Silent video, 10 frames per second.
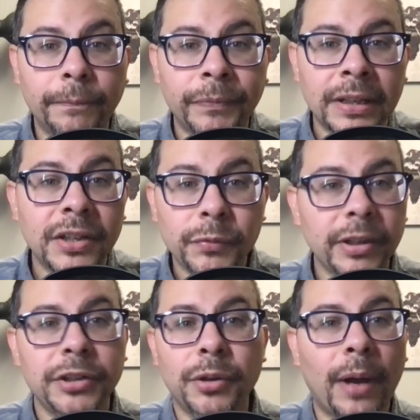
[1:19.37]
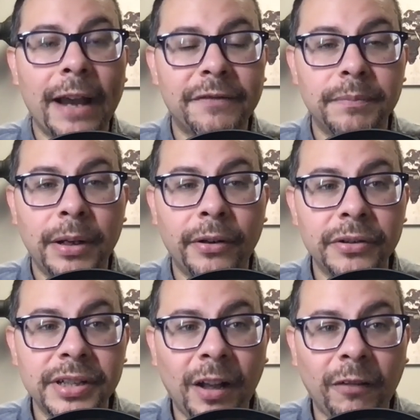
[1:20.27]
This way, you don't have to bear it
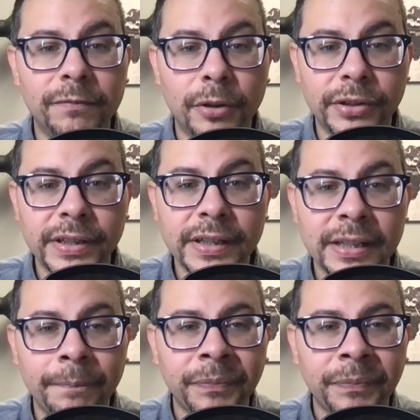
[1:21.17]
yourself, Moses.